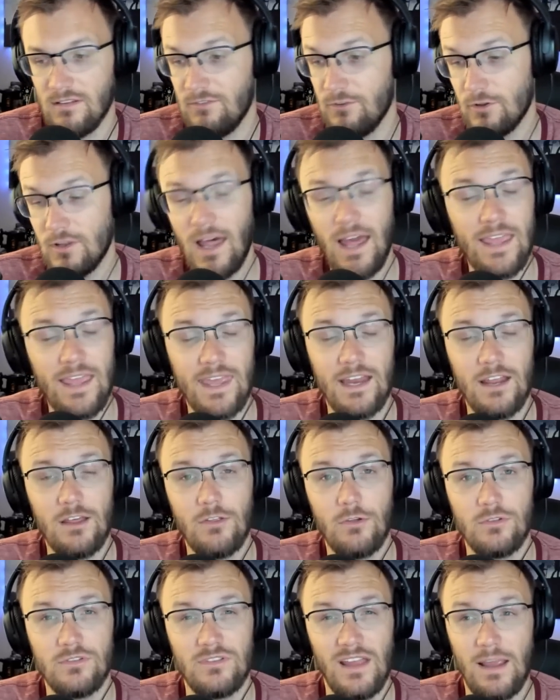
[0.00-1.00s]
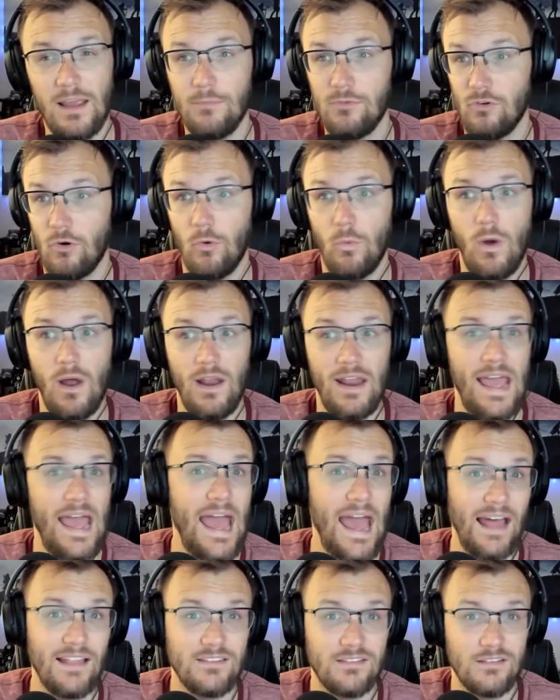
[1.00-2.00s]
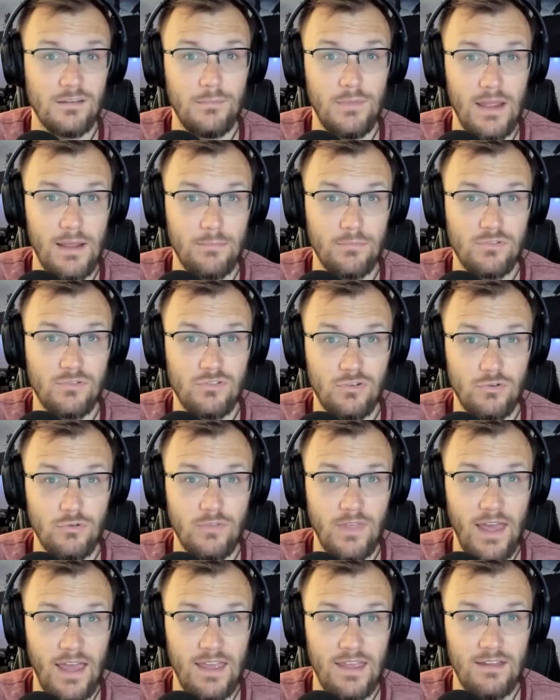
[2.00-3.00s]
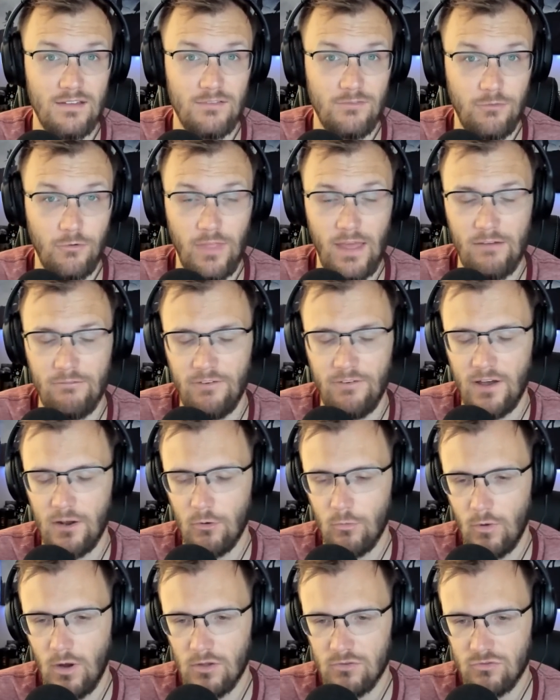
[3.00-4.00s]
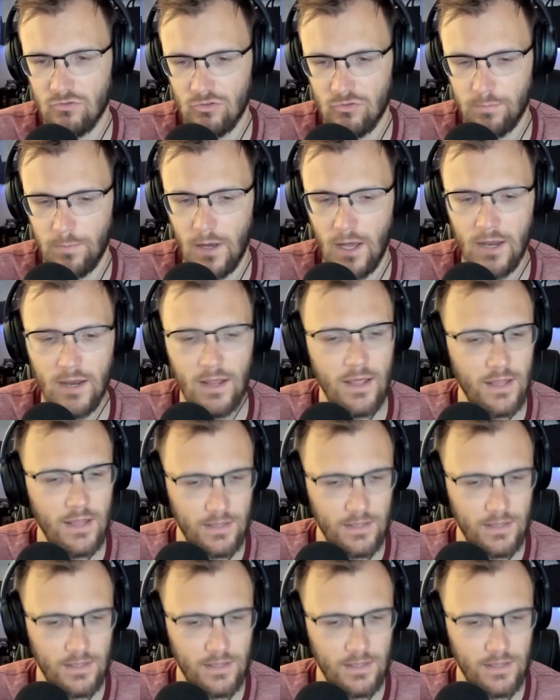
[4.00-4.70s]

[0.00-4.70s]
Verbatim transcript: If you like any of those names or want to add some names to that for that final roster spot,